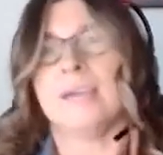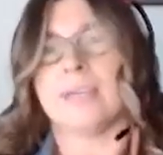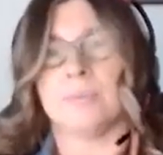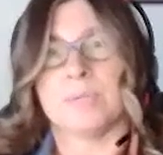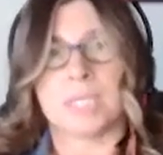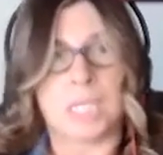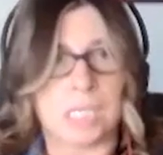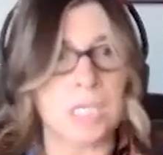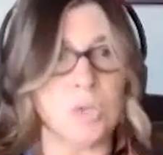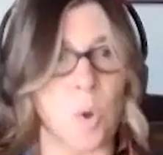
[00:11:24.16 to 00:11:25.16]
He was a
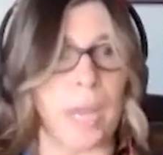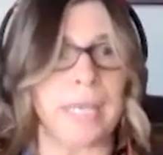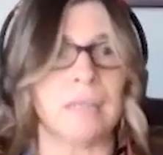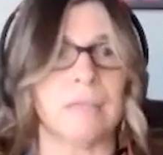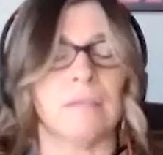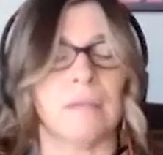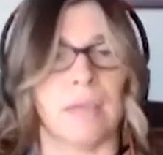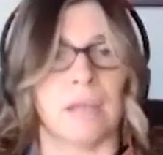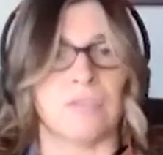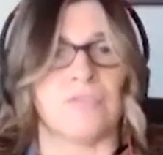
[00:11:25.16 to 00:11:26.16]
little annoyed,
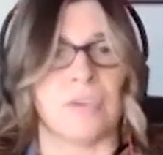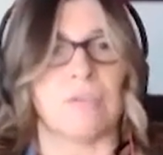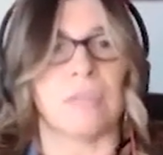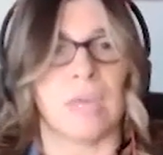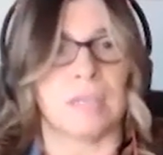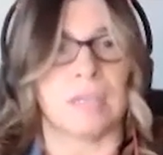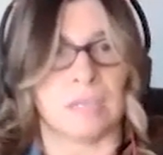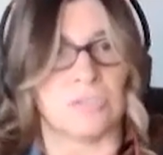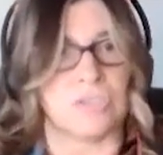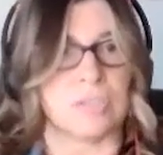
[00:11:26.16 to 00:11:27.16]
and I just figured
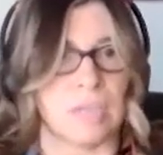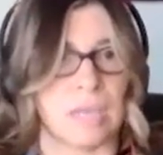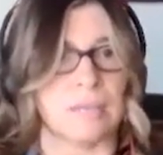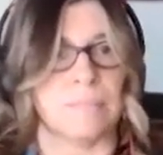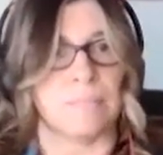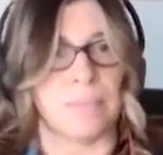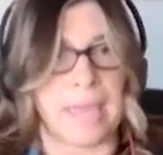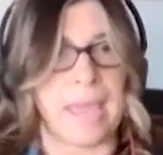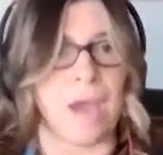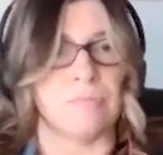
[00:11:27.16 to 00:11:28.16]
let's just let it
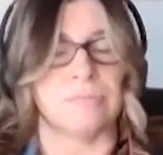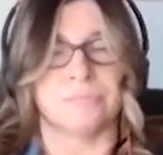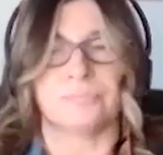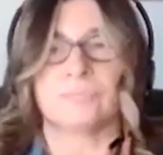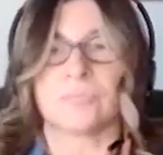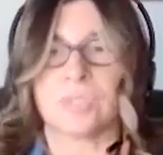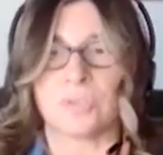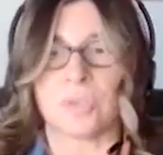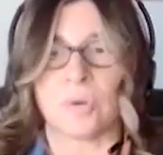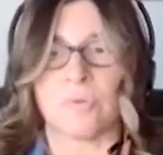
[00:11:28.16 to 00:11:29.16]
play out.
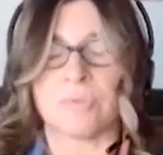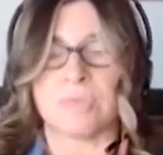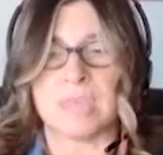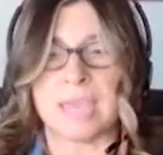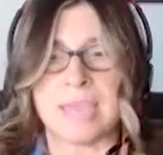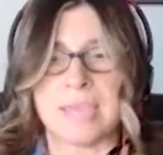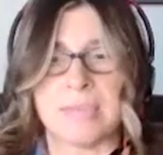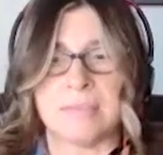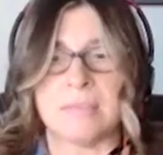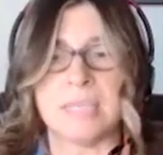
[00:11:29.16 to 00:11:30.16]
So
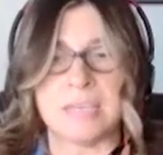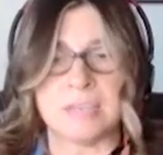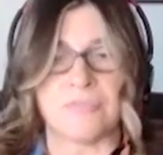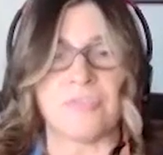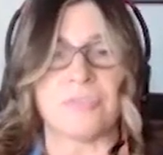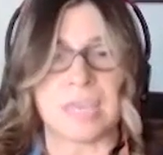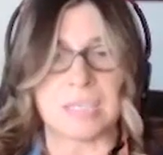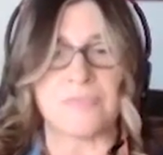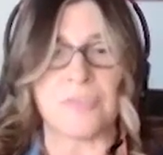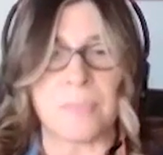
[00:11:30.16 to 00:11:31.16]
they needed a few
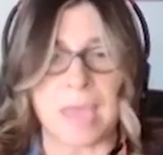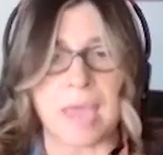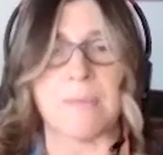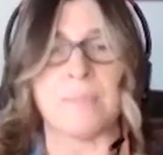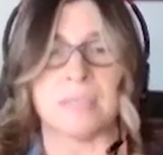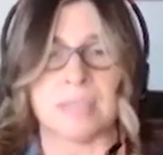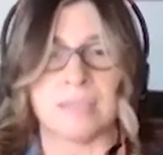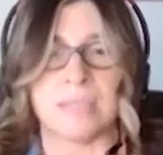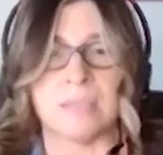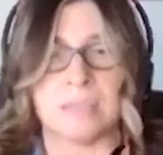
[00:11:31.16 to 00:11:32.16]
things from him. He
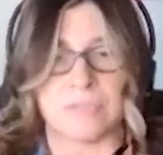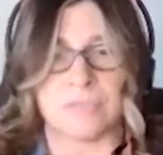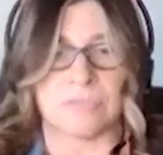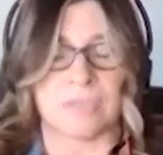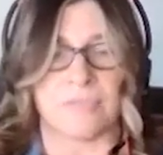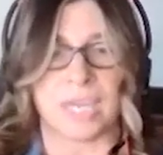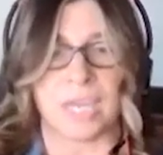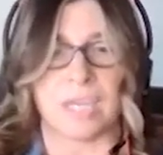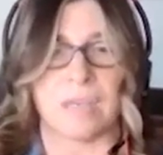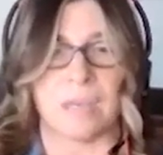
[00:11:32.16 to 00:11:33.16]
sent in the death
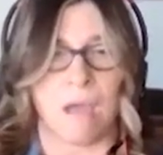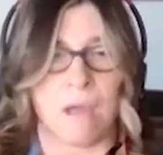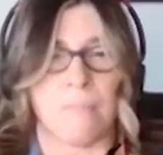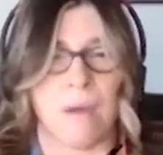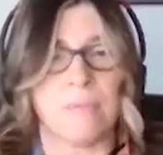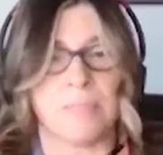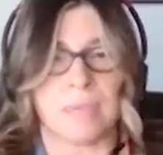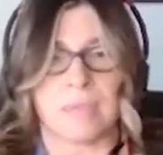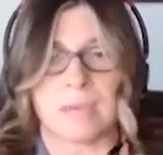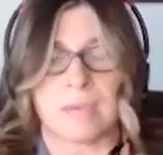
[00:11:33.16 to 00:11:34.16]
certificate,
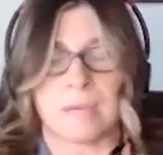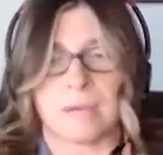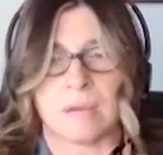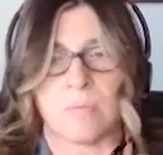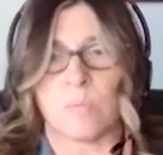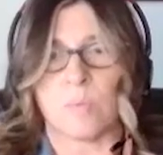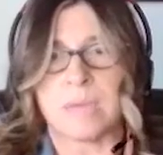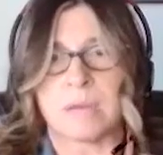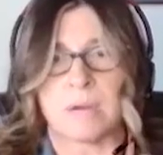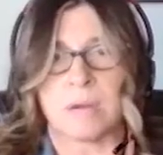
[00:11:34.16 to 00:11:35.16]
probably like a
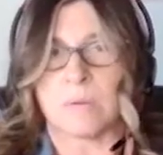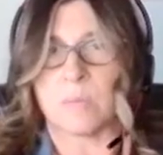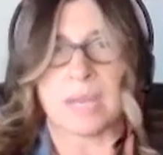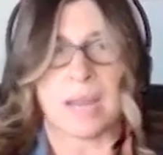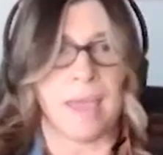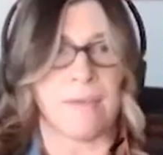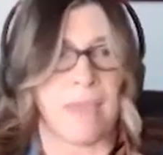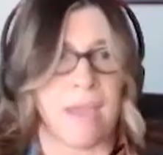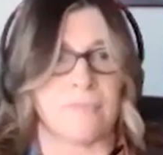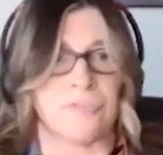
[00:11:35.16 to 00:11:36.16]
week and a half
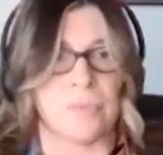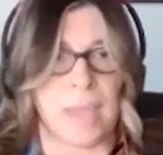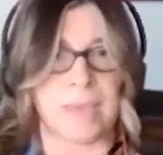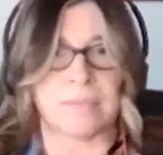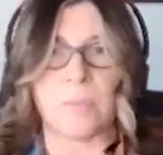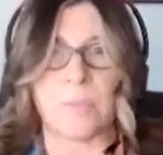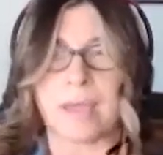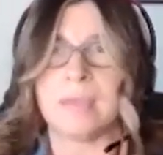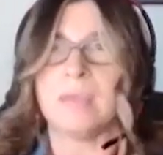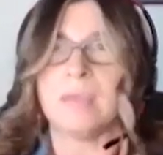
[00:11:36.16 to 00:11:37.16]
after she passed
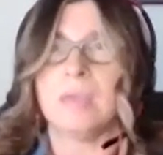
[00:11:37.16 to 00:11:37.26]
away.